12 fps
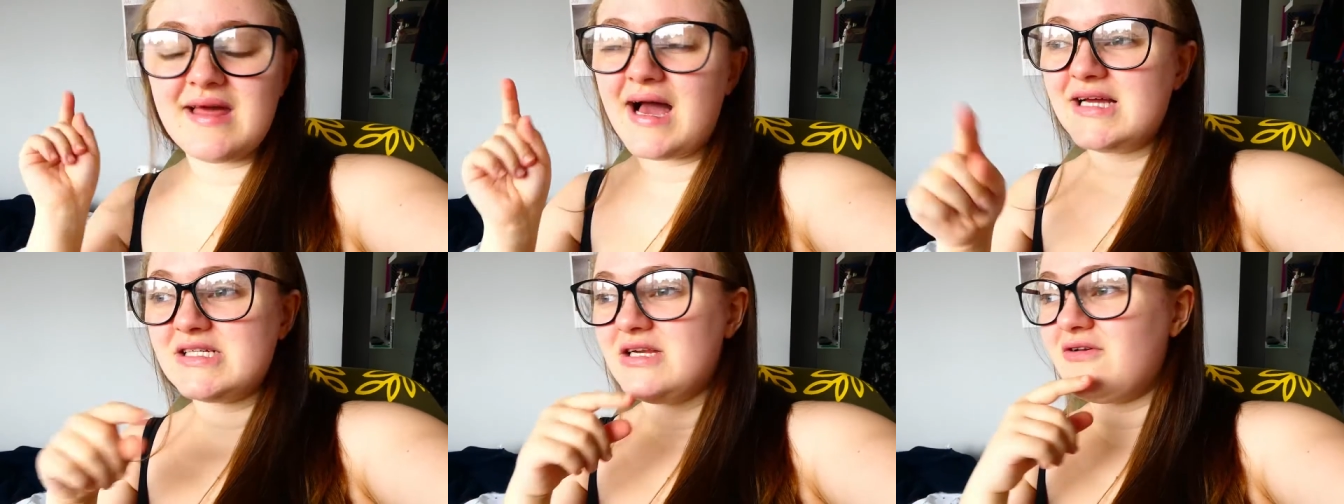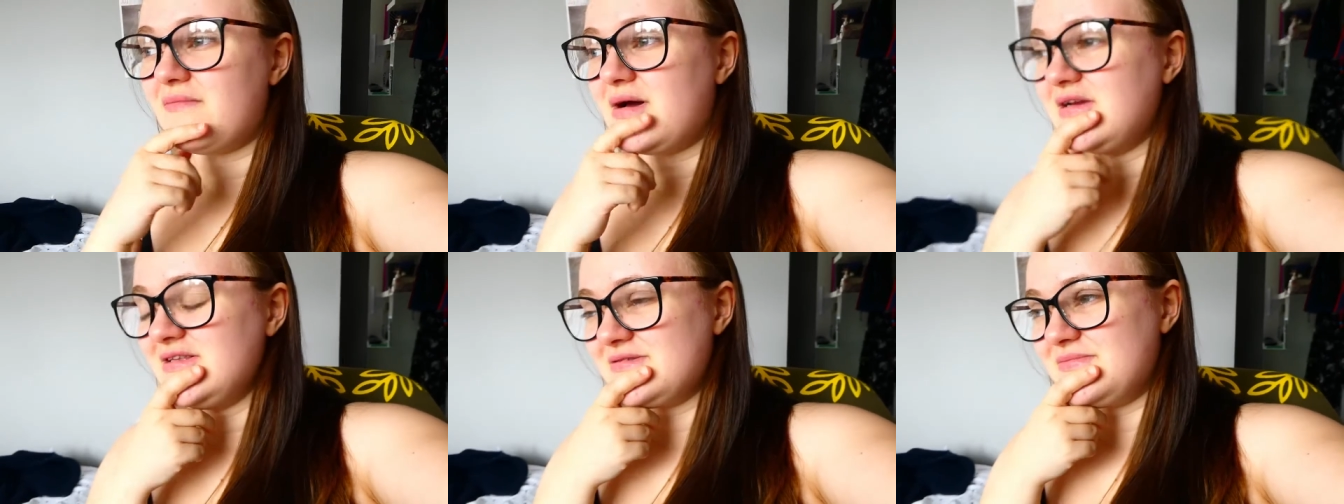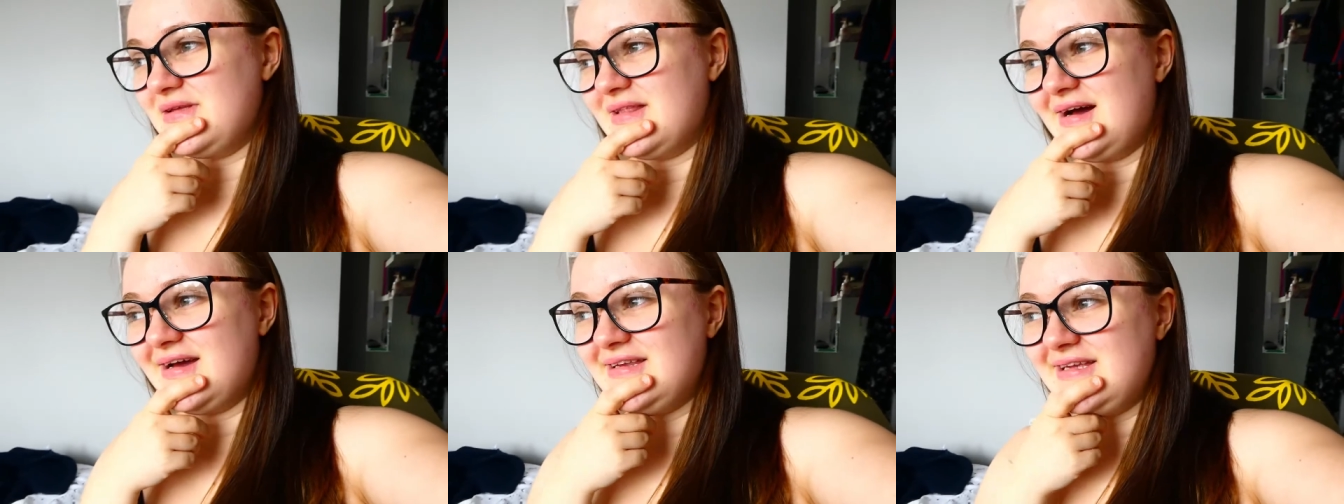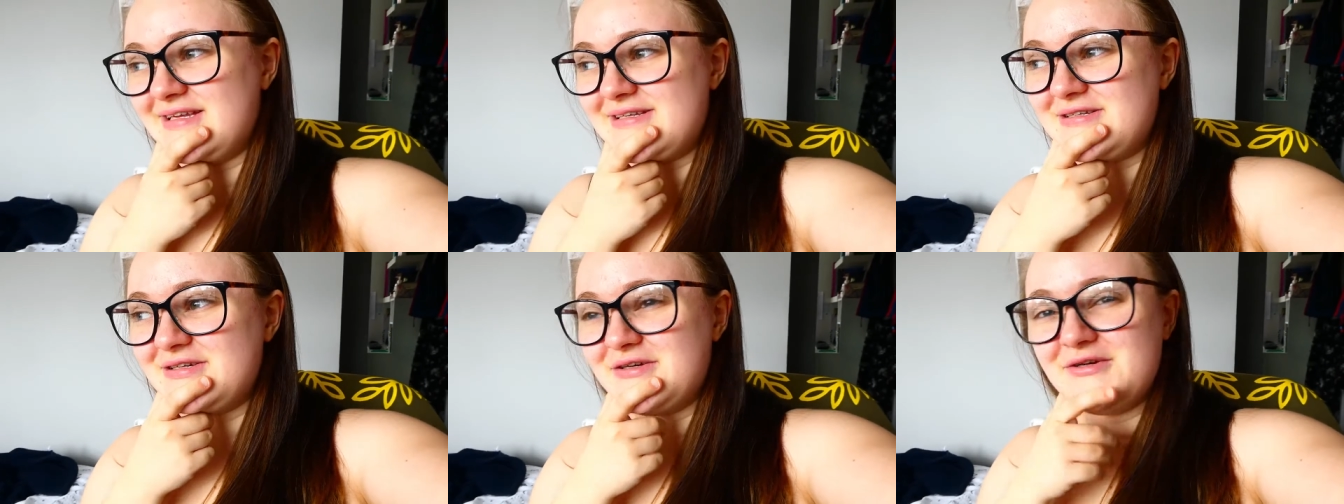That actually reminds me that I need
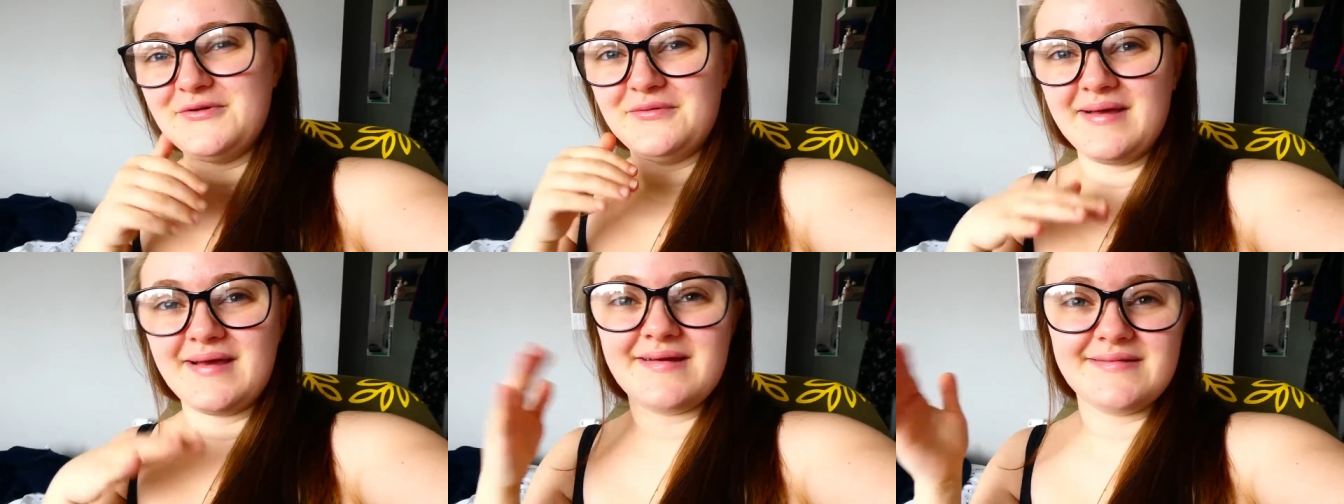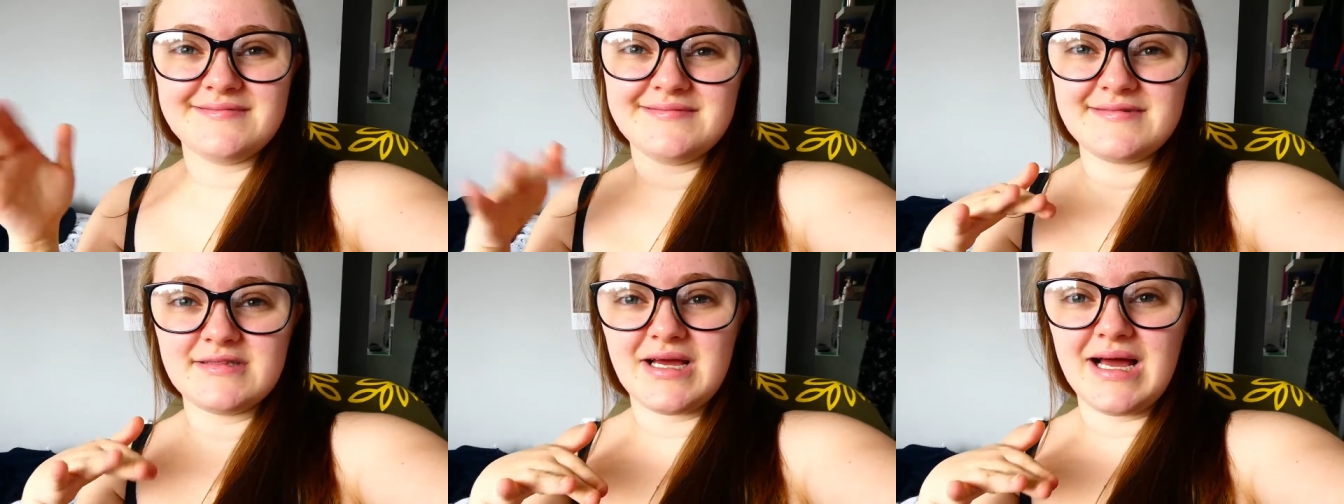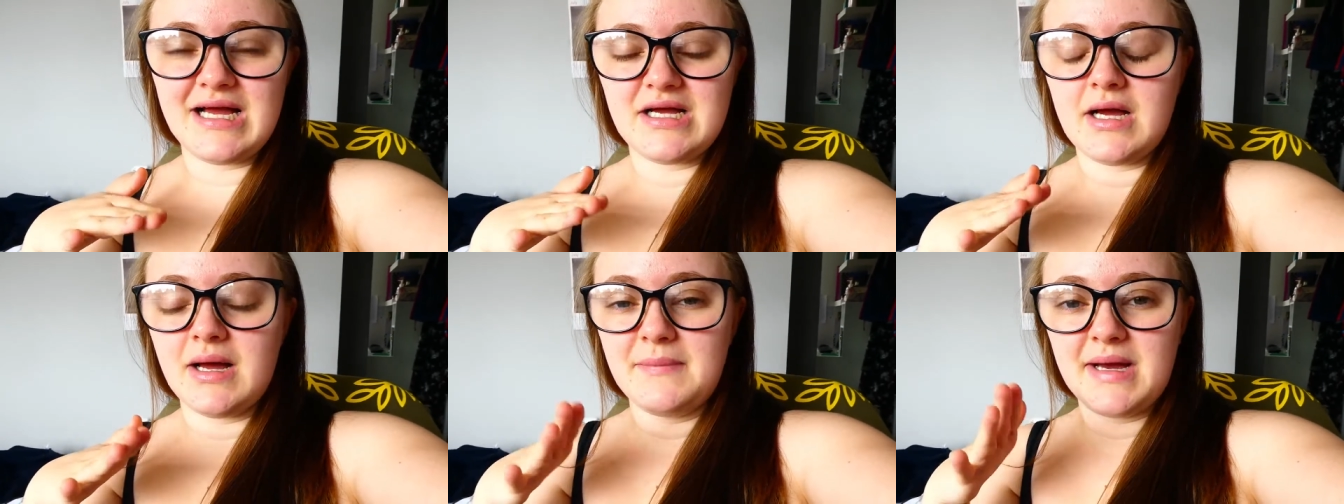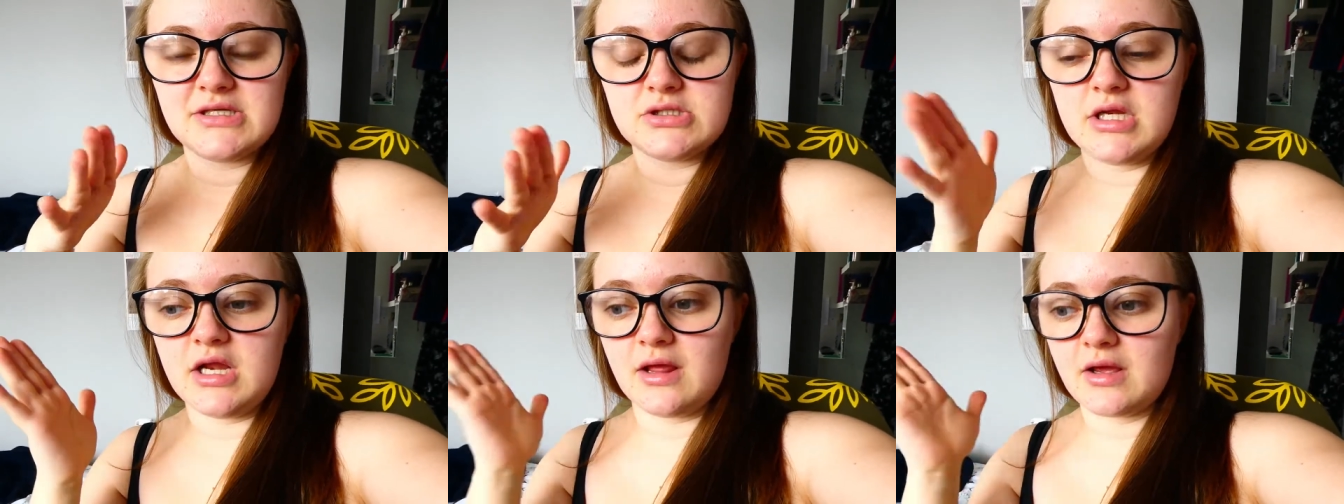to like um
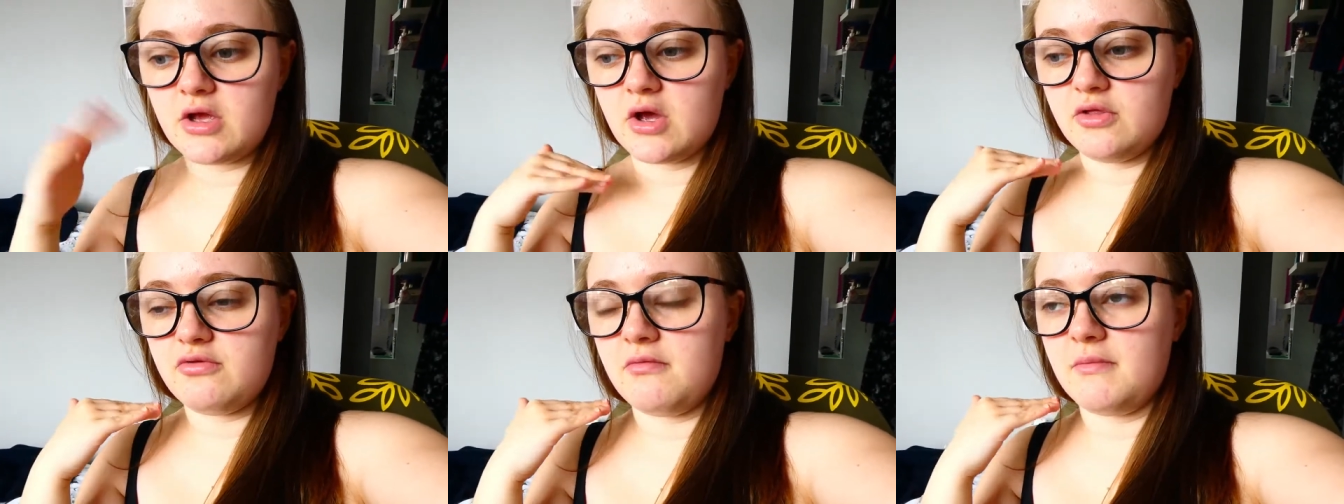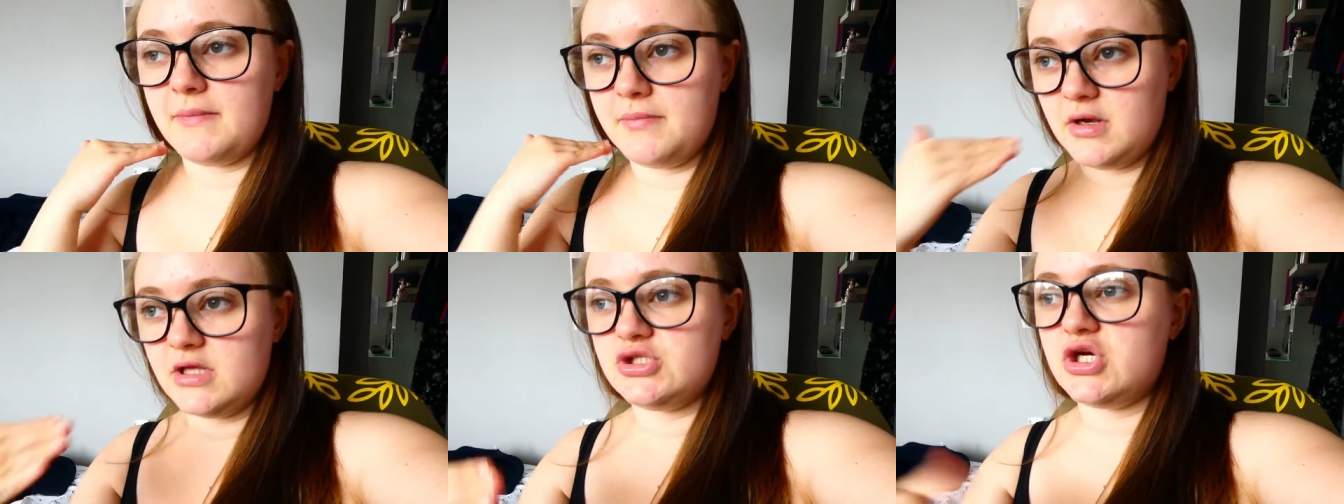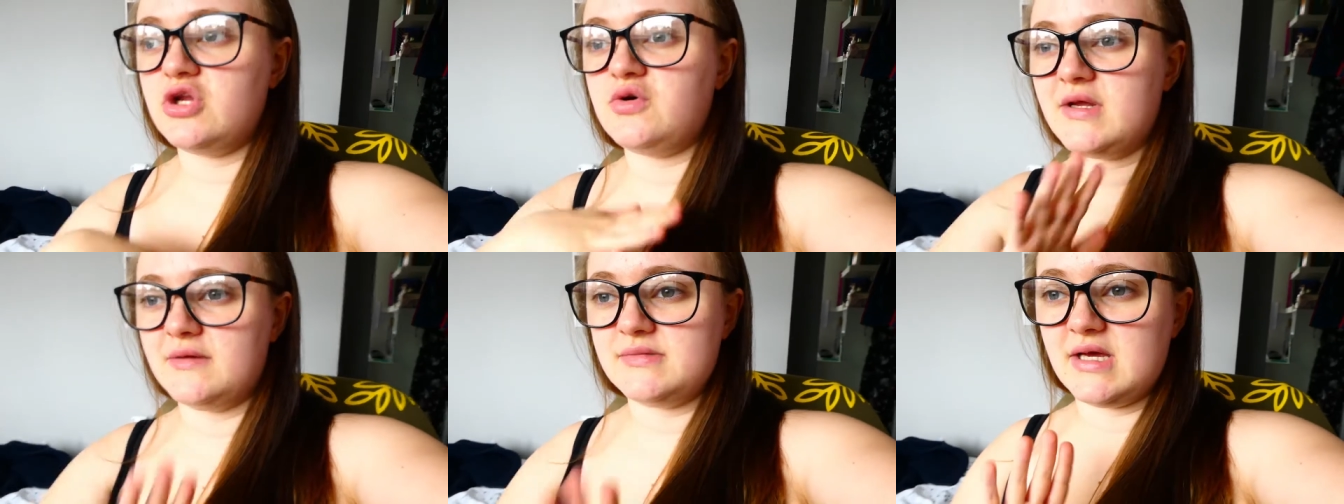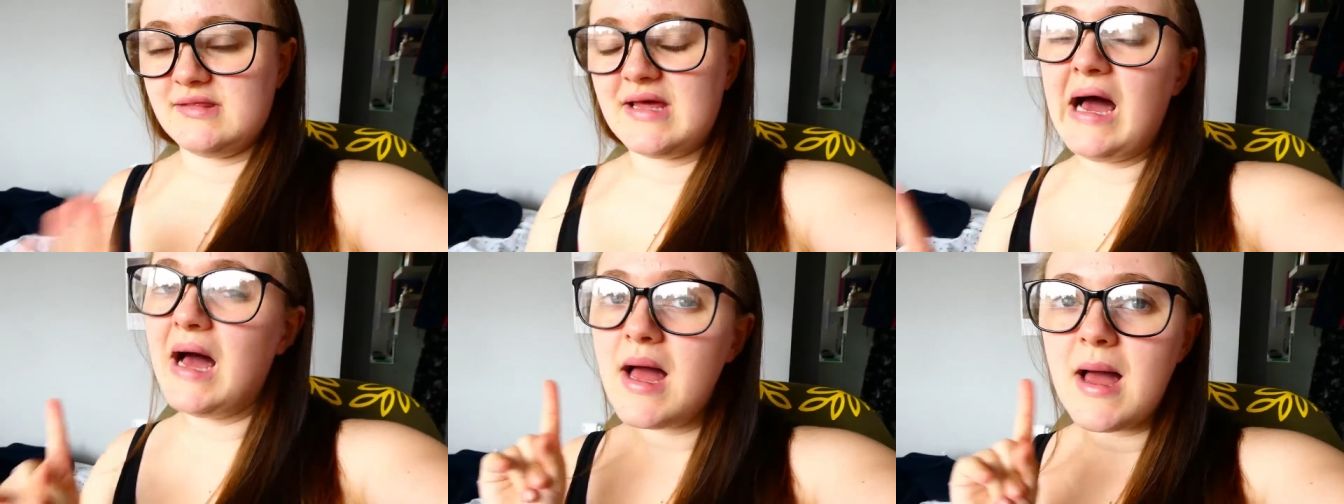actually like go through my bullet journal and update
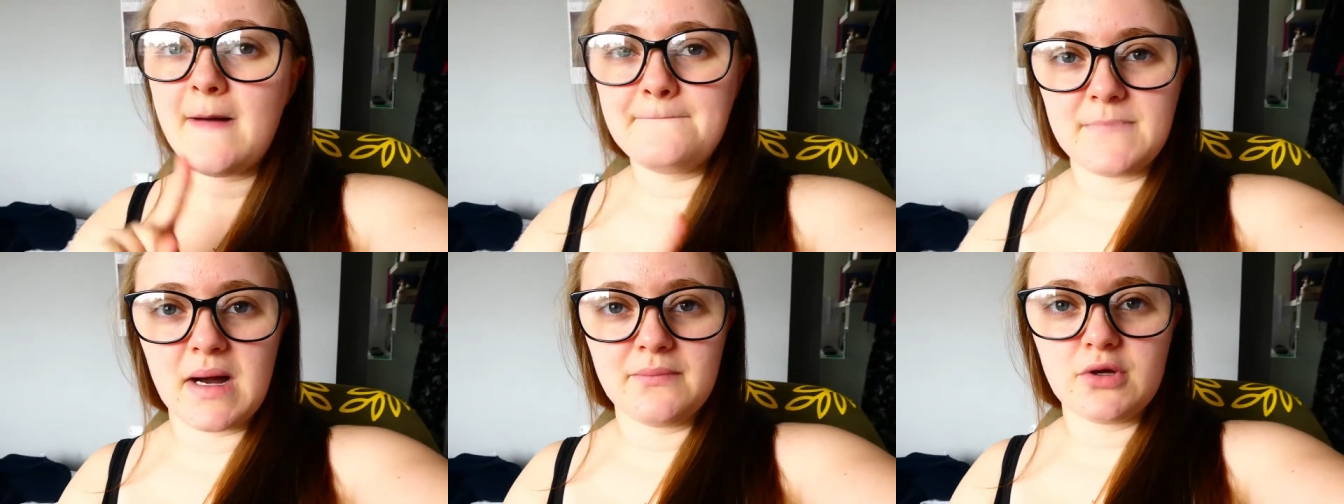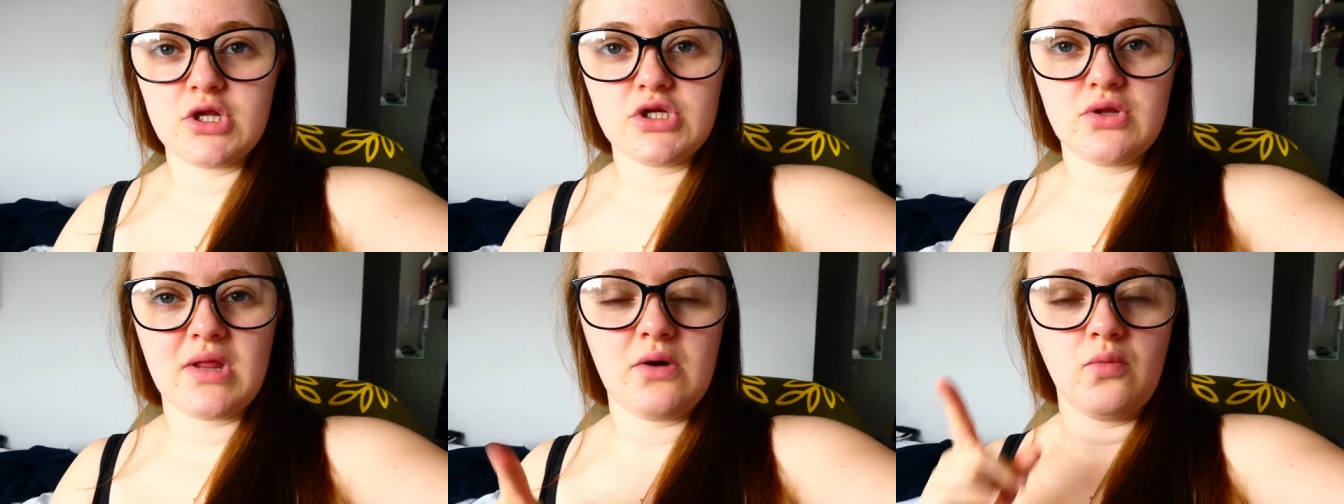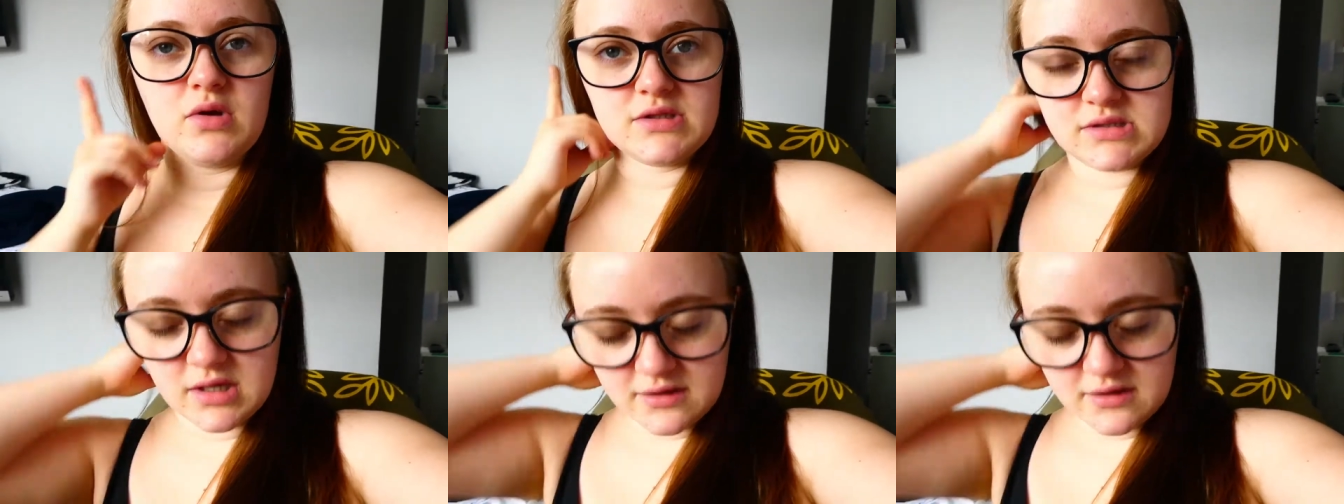that. But I'm gonna do that once